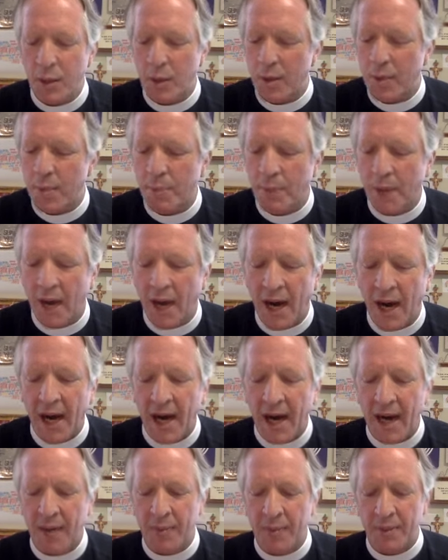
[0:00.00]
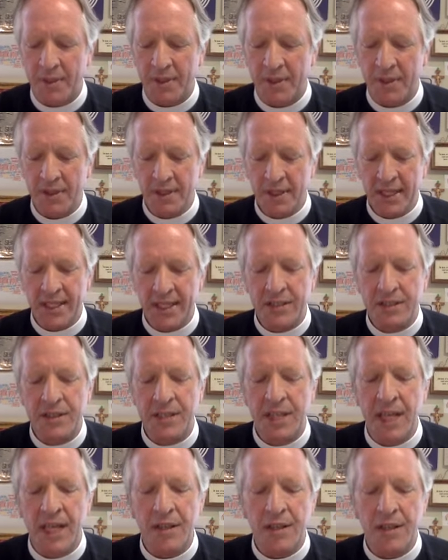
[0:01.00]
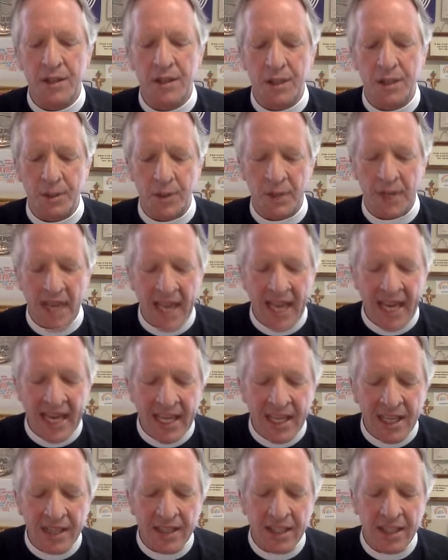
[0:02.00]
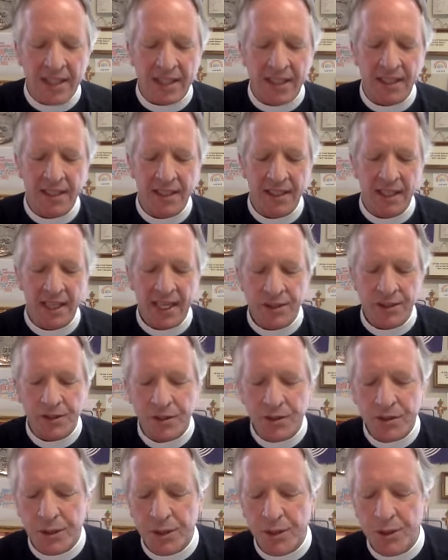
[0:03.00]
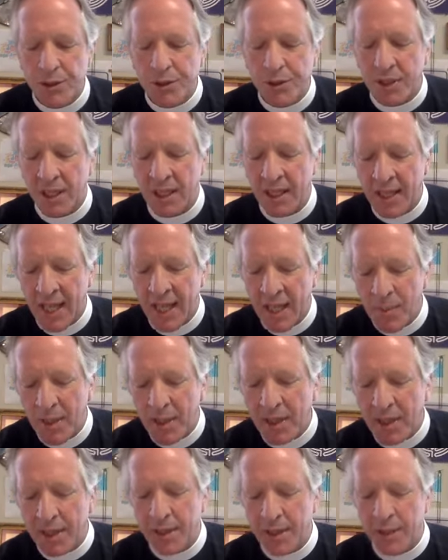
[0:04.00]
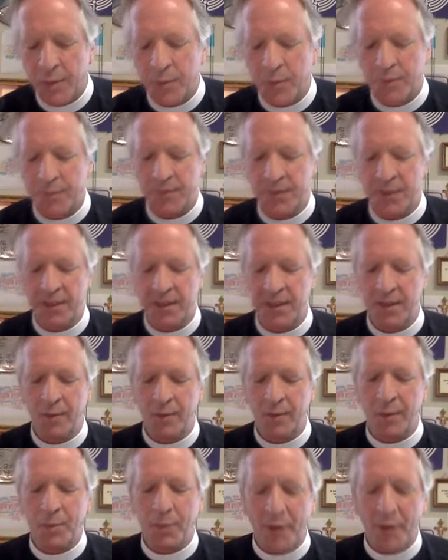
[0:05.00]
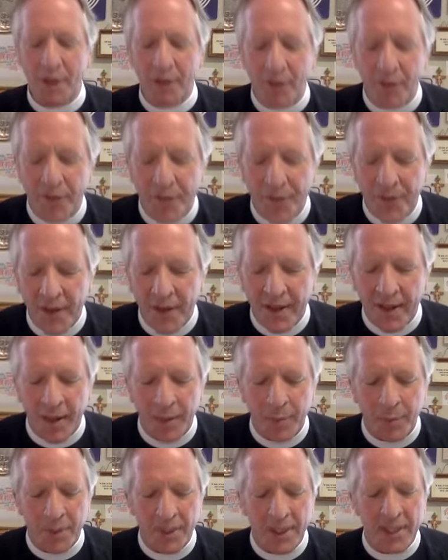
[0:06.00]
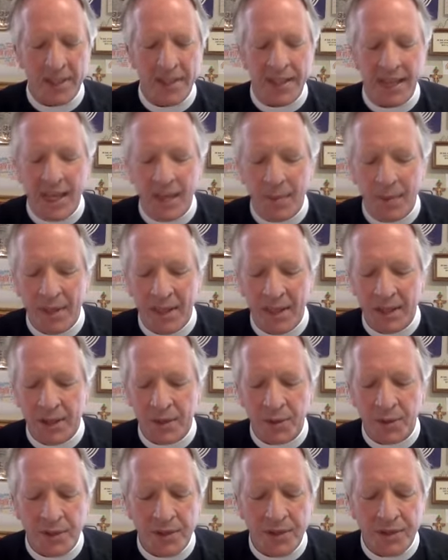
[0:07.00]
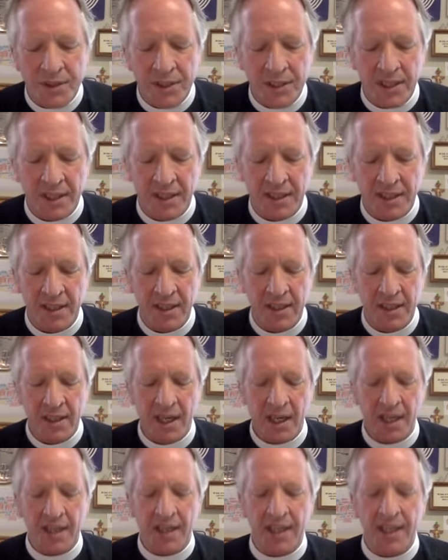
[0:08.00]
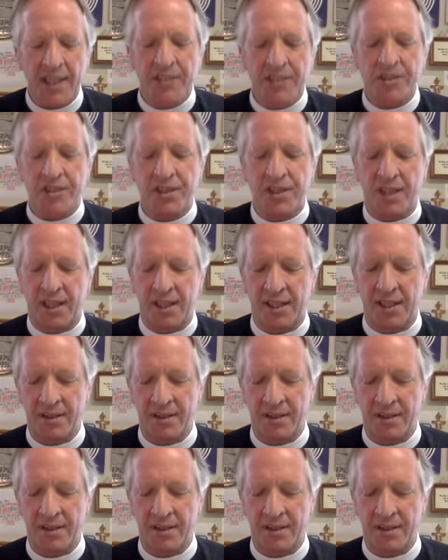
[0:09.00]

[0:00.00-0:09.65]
and Bob and Tenu and Andy and Susan and Emmy Lou. We pray for Philip and Debbie and Christy, Alicia,